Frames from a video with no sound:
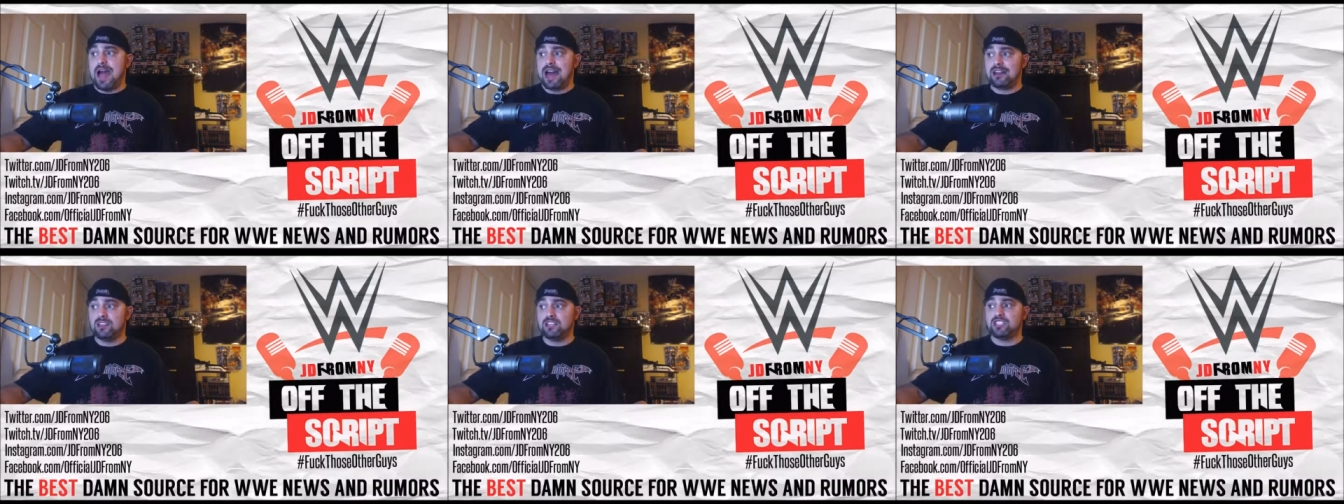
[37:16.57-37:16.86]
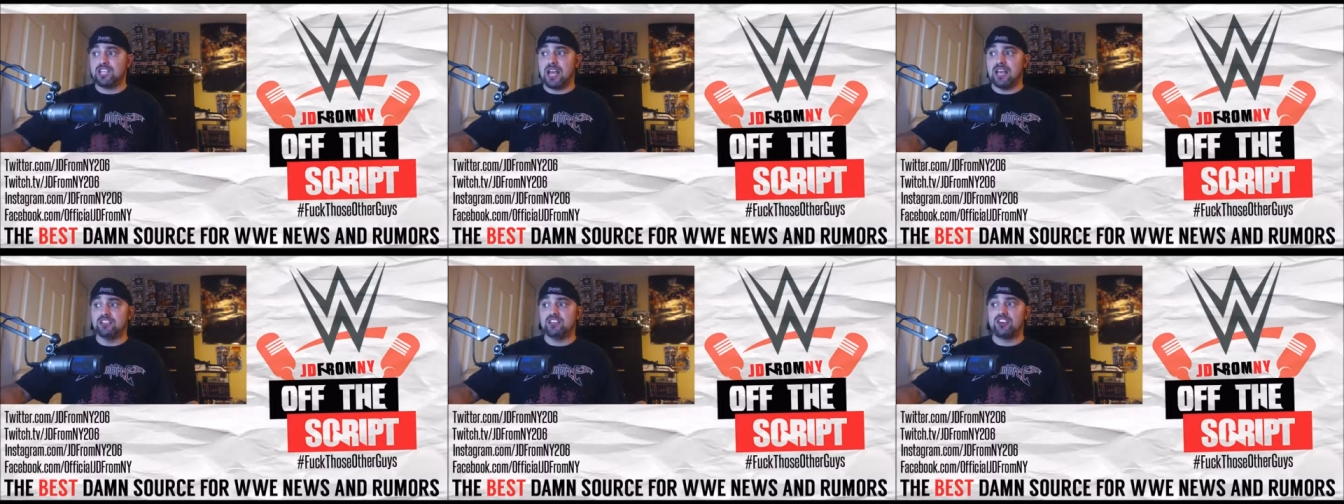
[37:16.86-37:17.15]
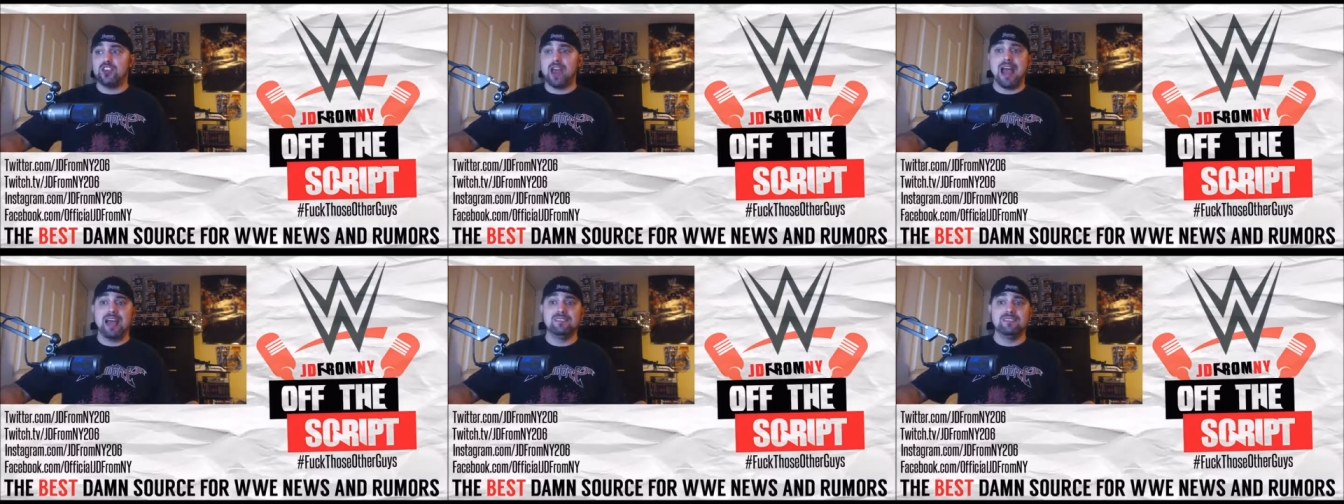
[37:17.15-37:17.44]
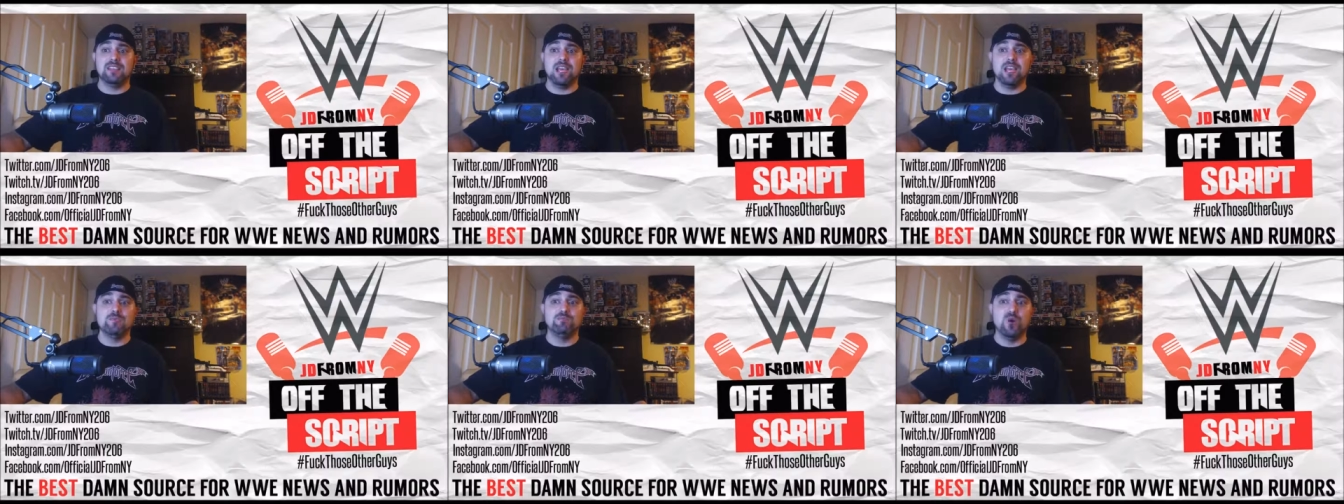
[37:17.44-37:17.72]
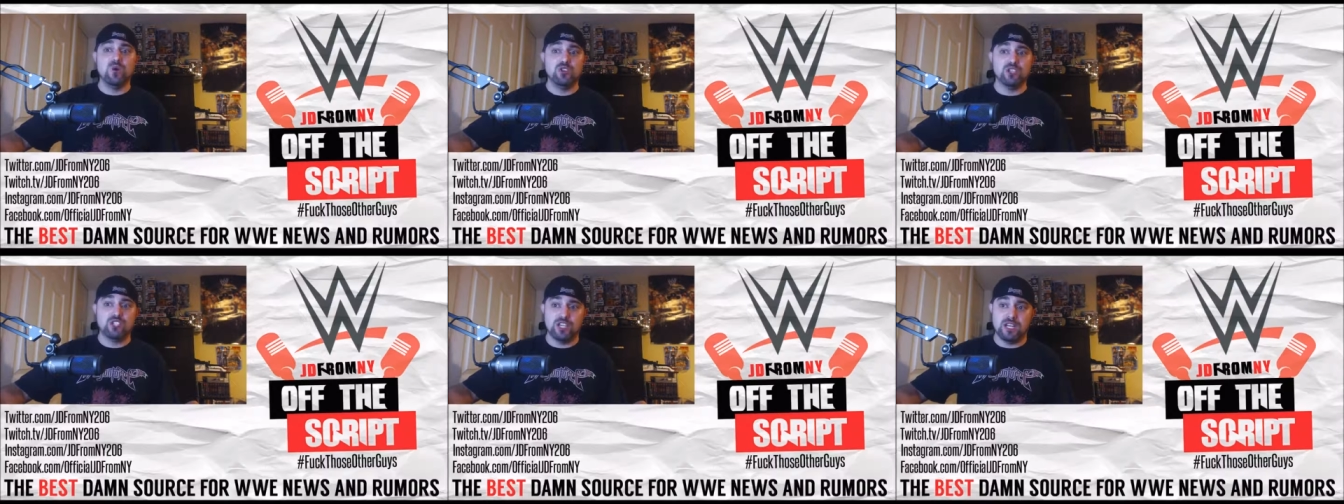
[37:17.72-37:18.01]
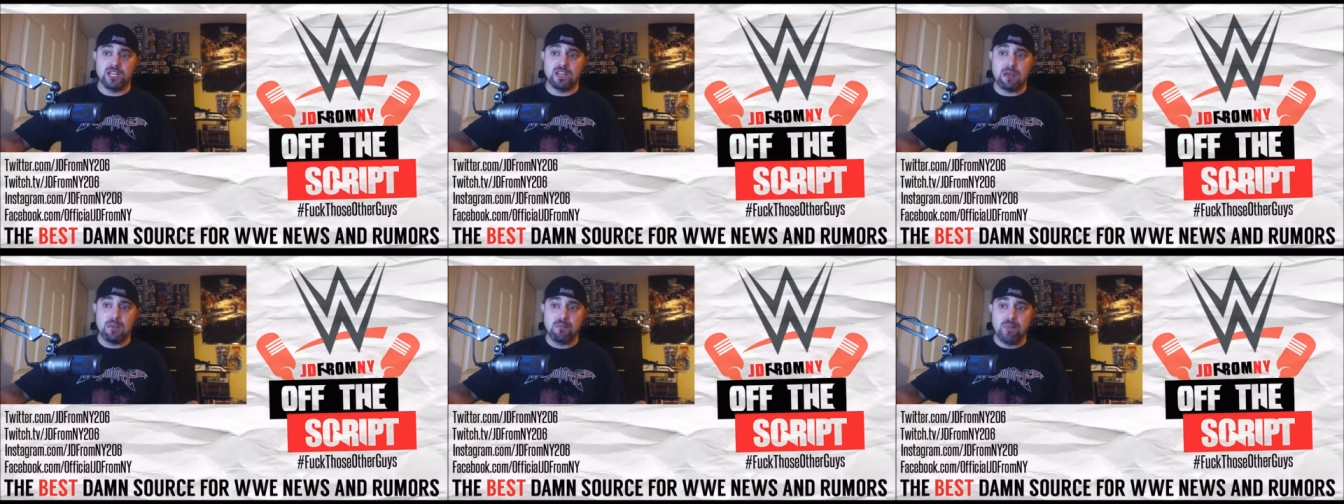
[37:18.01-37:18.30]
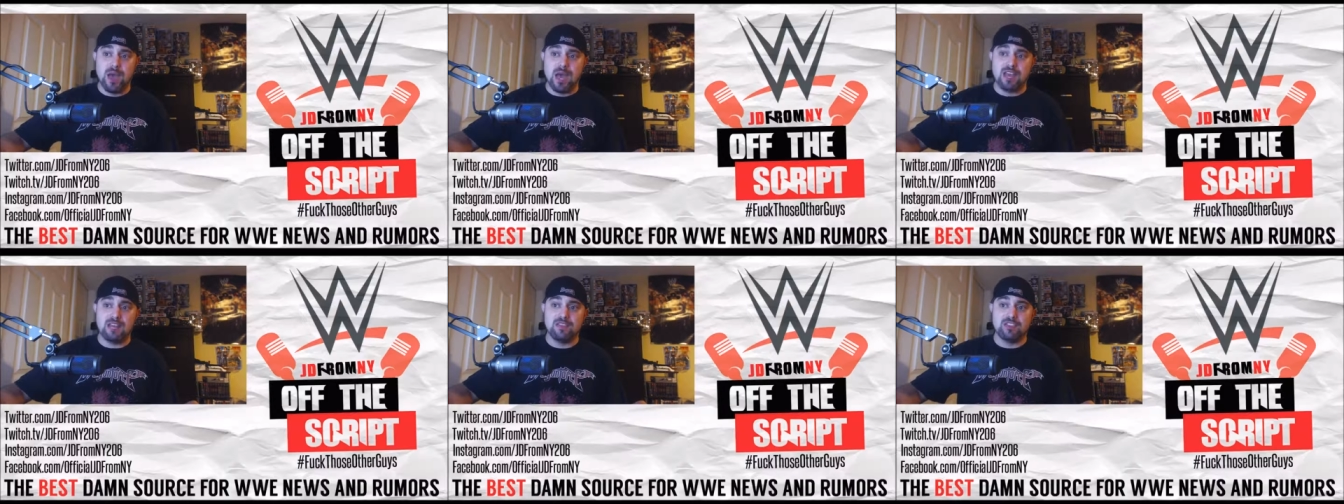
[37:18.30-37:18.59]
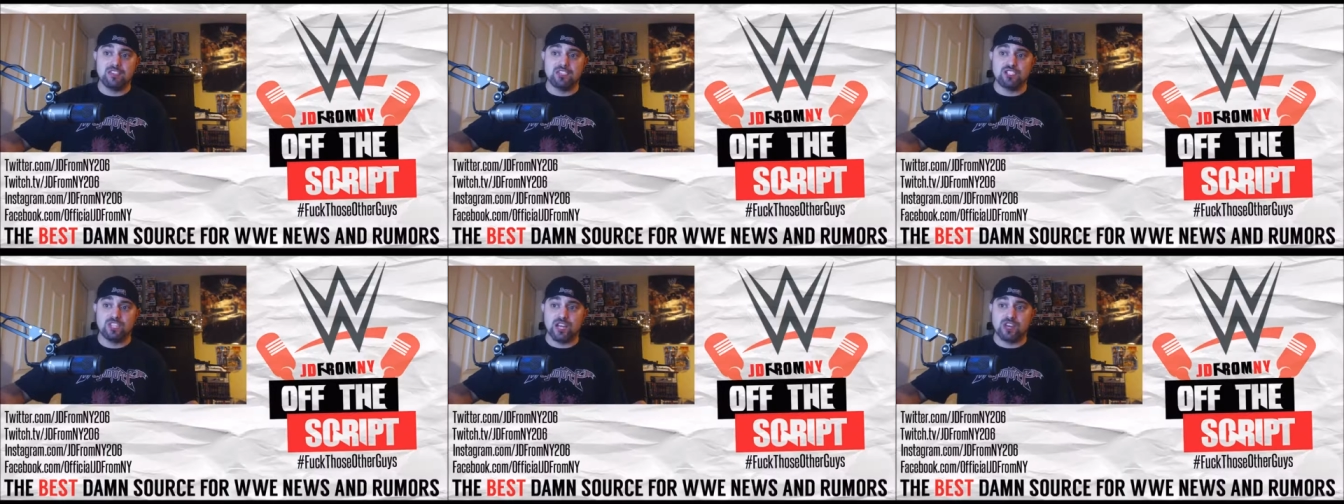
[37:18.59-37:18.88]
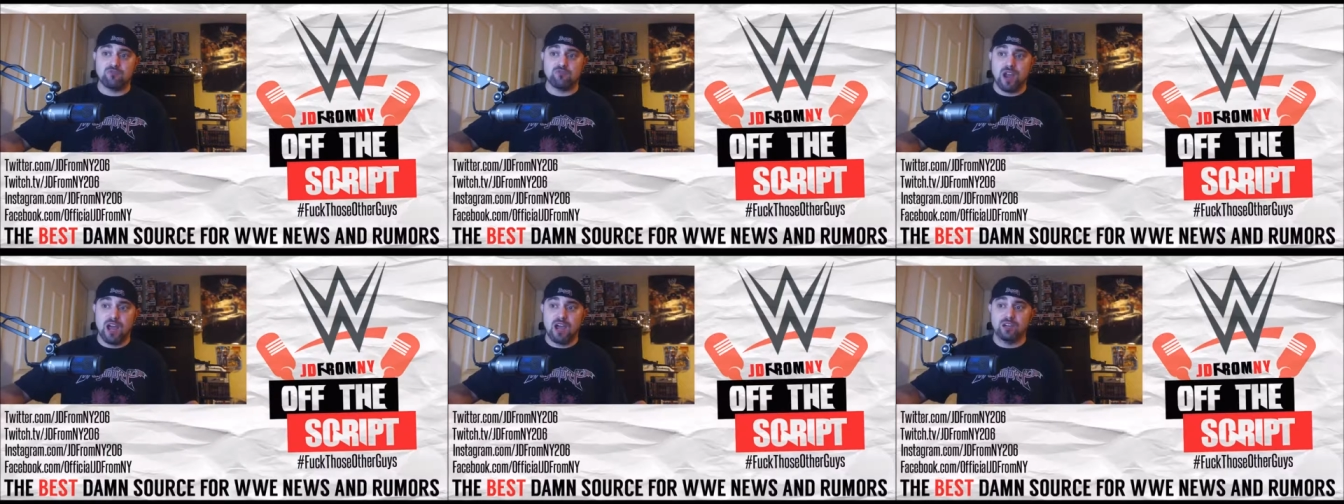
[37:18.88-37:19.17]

Alexander and Ibushi met in the second